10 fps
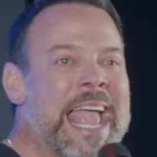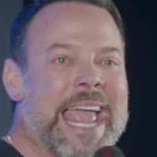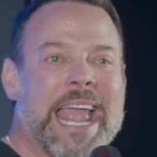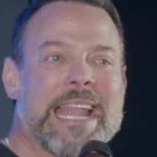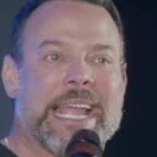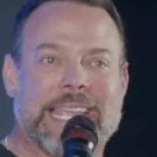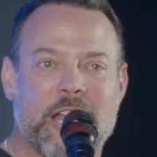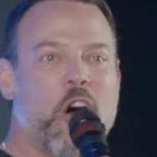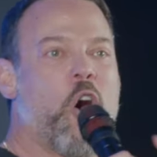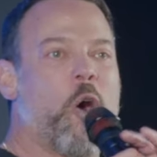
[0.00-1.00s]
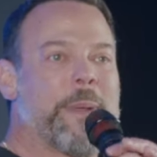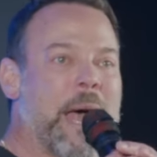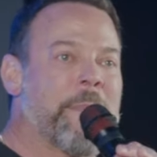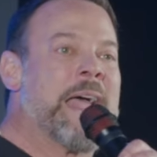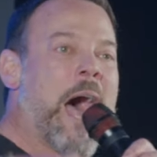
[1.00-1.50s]
And, and I get home and
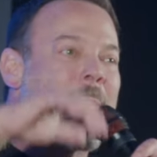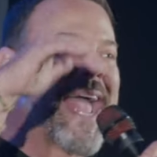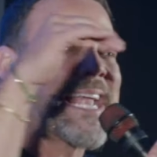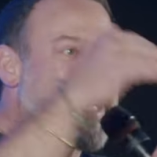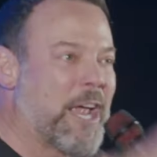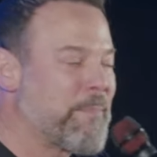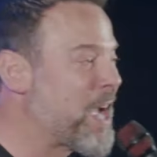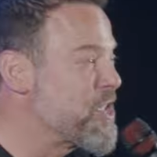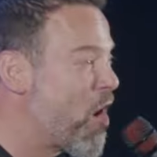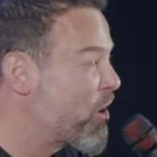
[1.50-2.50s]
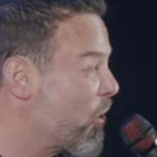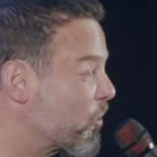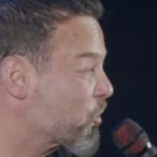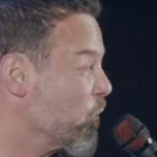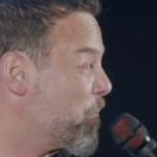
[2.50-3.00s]
I'm I'm hanging out in my young
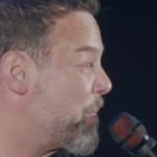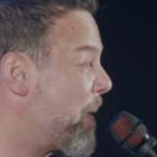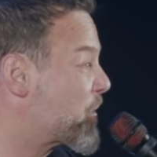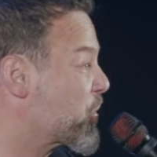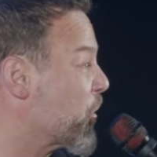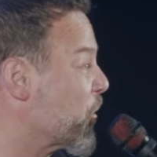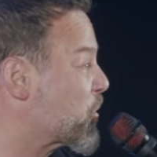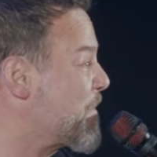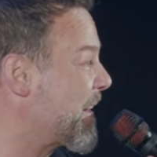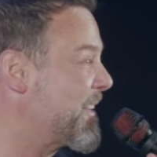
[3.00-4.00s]
adults group at my church, man.